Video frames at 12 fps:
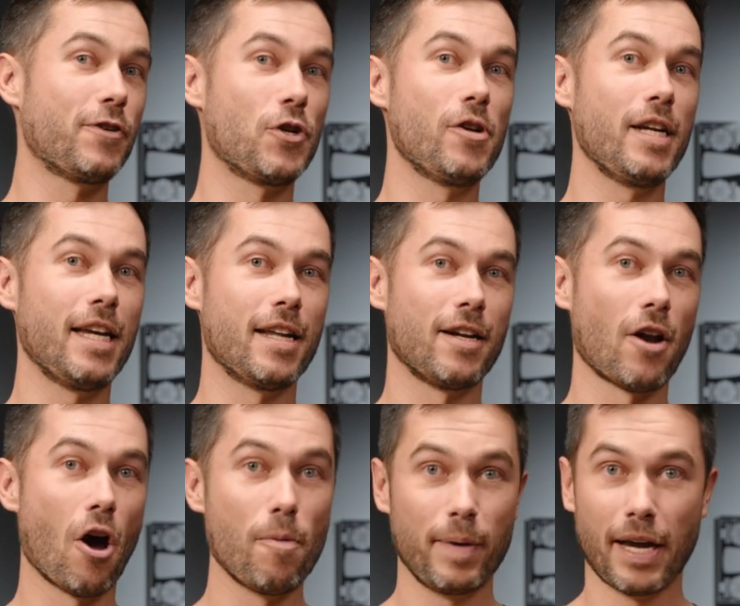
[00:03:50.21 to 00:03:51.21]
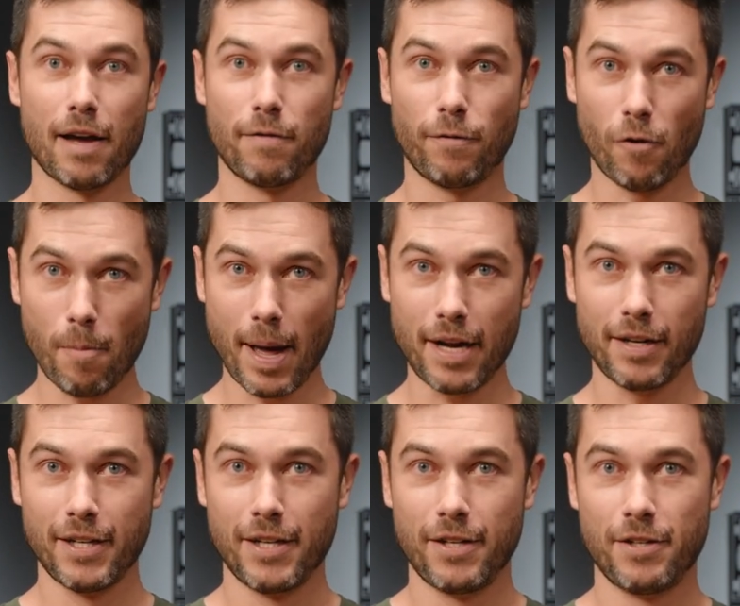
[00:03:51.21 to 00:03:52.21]
of shooting in an OpenGate format,
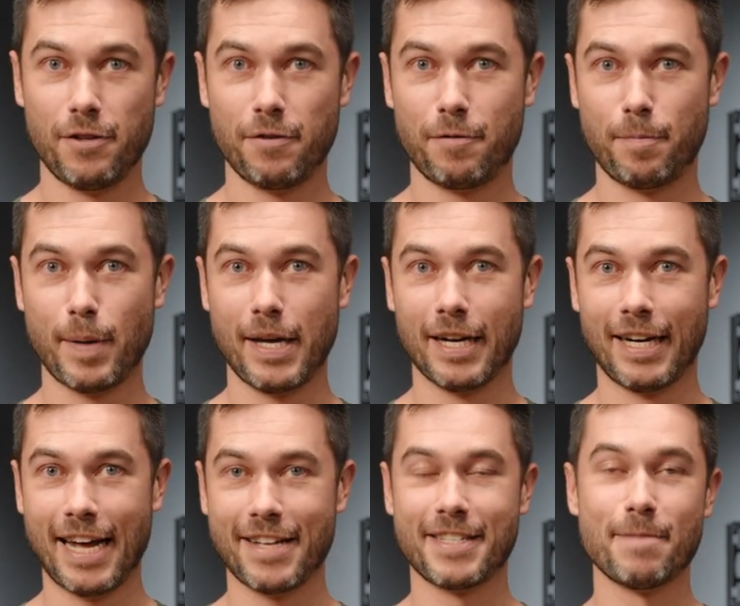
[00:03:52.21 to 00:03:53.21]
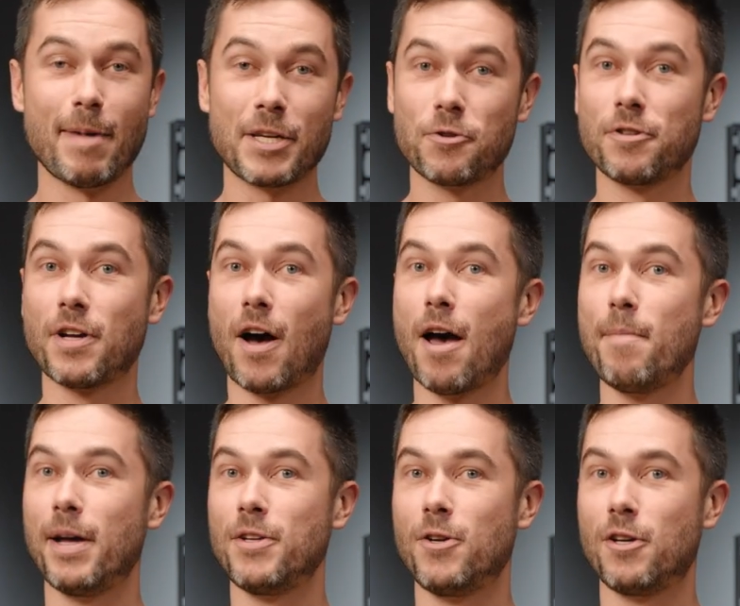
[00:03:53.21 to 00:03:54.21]
you've been allowed some extra
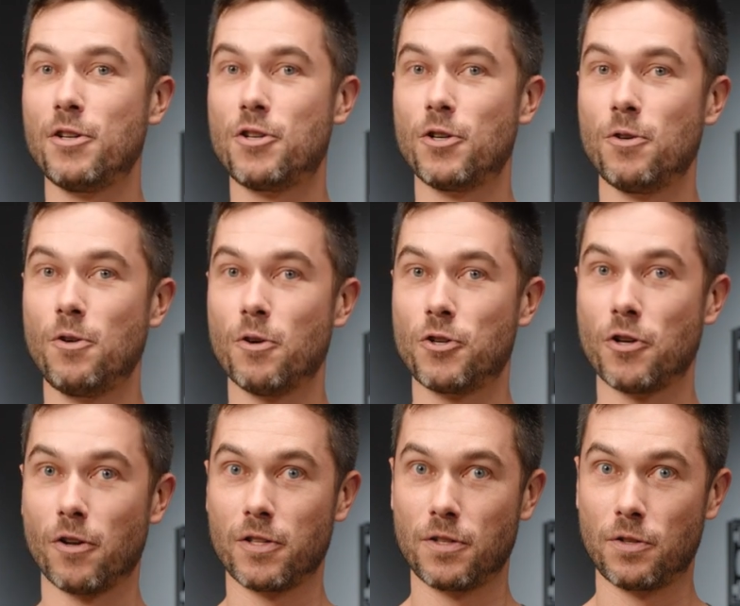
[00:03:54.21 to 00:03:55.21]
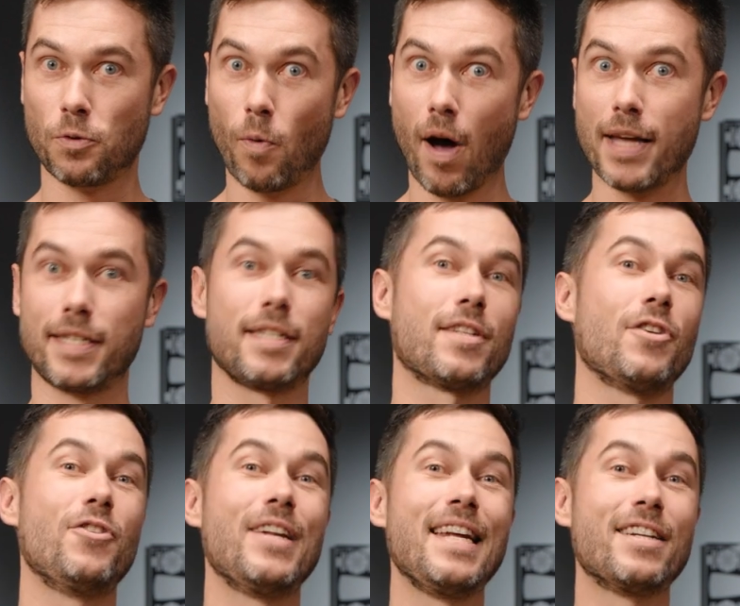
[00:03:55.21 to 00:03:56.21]
time and you can shoot your shots twice. So
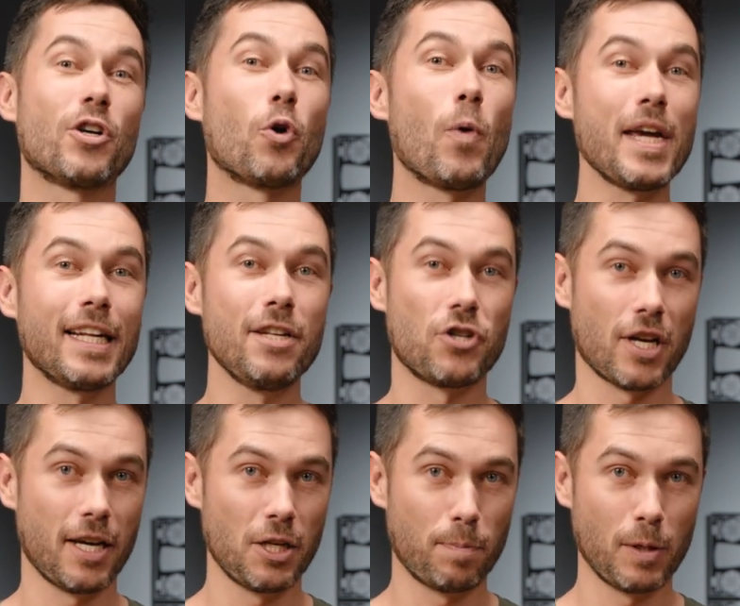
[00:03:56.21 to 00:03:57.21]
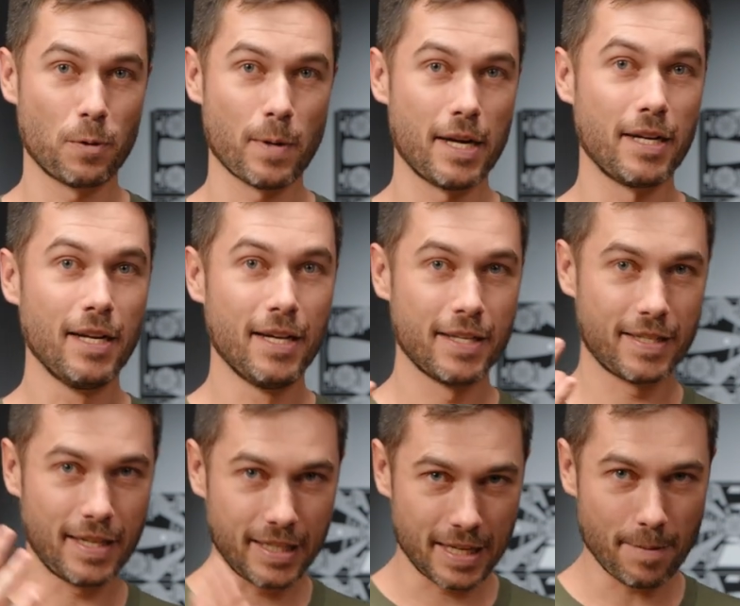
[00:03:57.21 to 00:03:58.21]
you need to quickly change between
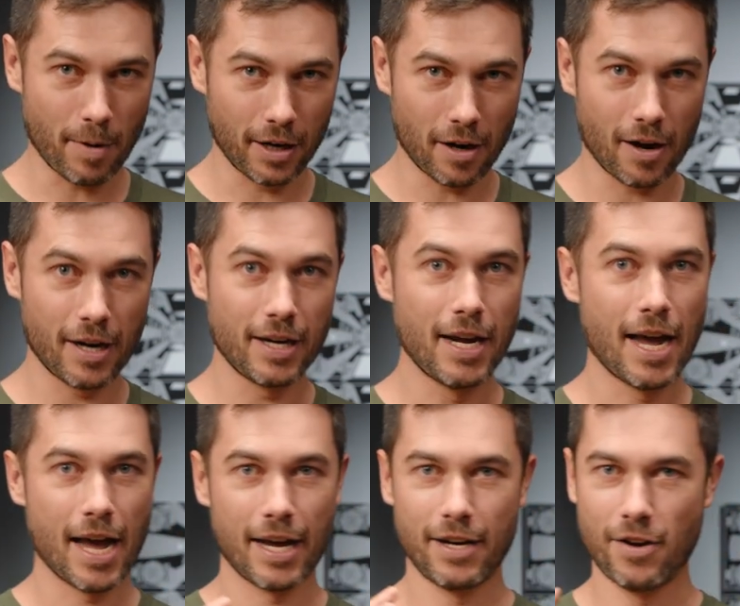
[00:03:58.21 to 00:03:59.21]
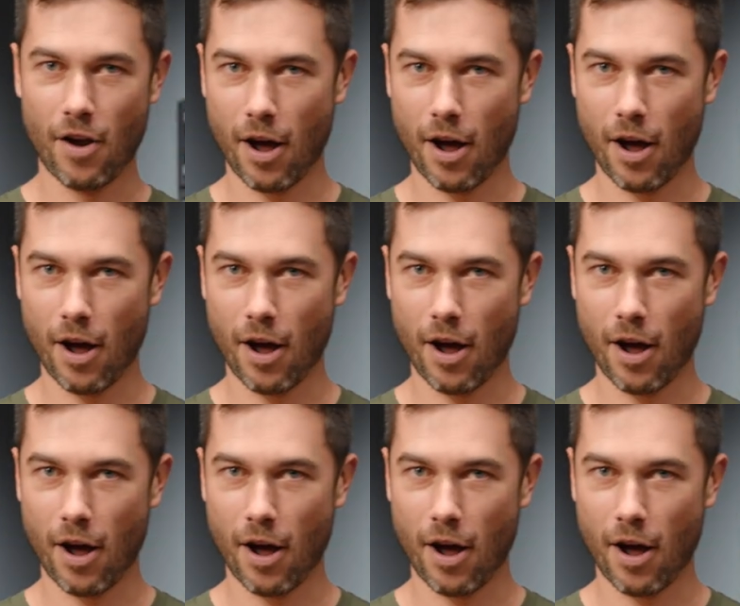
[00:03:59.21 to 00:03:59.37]
16x9 and